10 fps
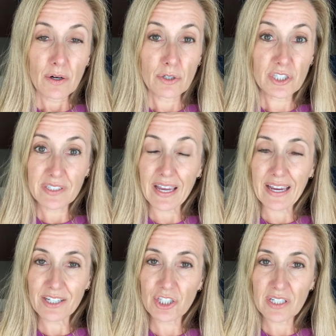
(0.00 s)
or just
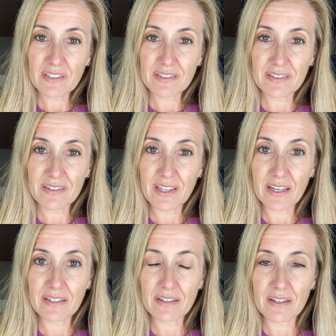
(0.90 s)
anxious,
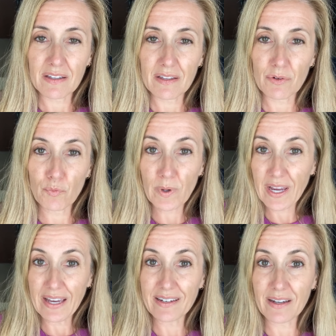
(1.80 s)
that we
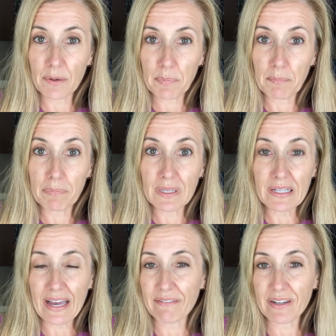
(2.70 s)
end up
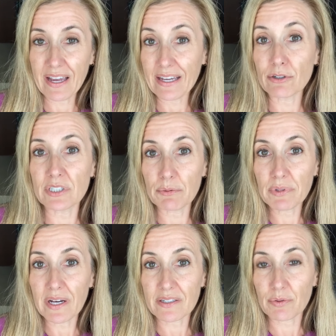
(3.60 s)
having energy
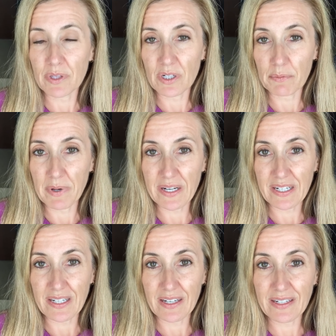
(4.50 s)
blocks within our
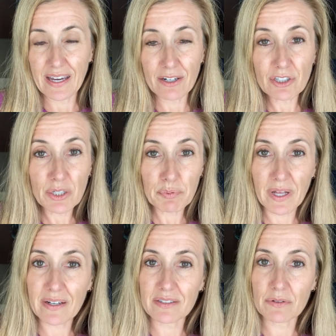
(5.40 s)
body. And energy
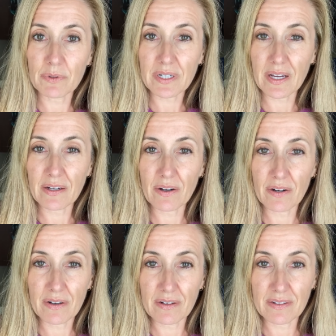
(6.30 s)
blocks are what can
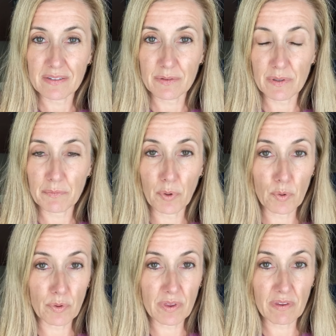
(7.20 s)
cause
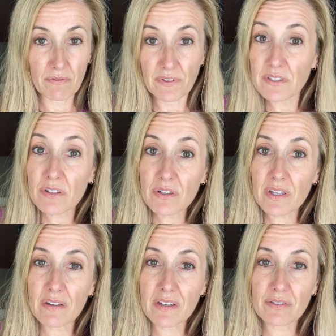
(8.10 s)
both physical
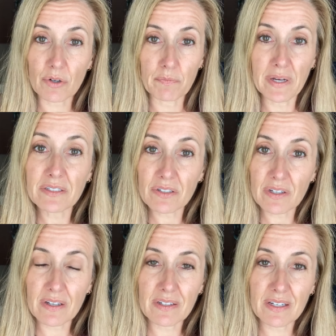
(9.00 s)
illness or mental
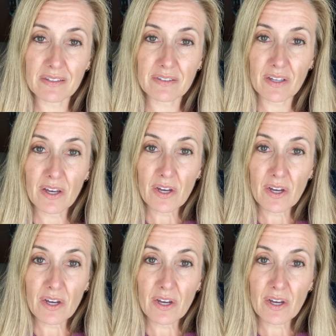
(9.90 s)
illness,